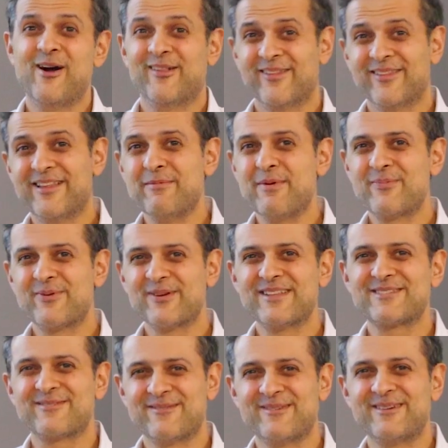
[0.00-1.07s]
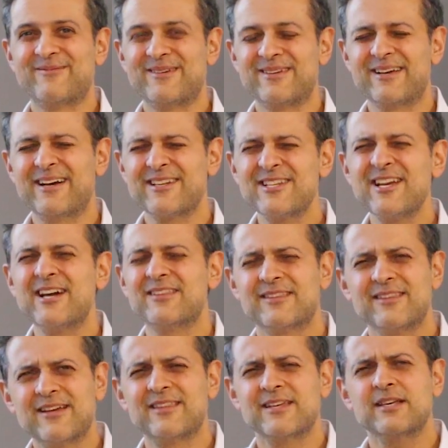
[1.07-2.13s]
Well, let me put it this way. We actually,
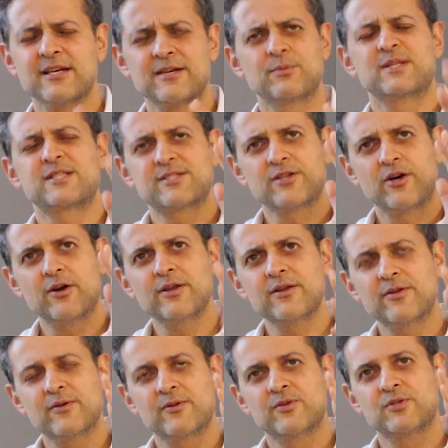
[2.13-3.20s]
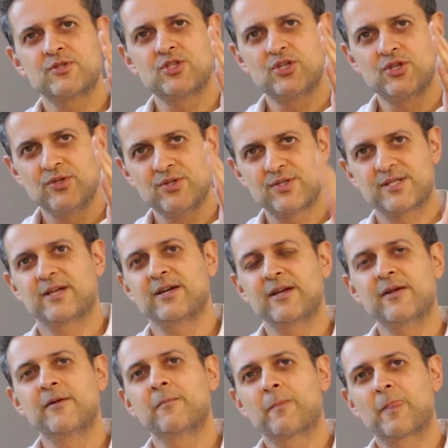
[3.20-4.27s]
I think we started on the
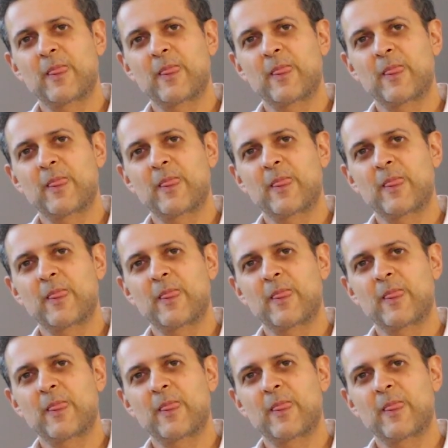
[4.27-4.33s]
Tuesday,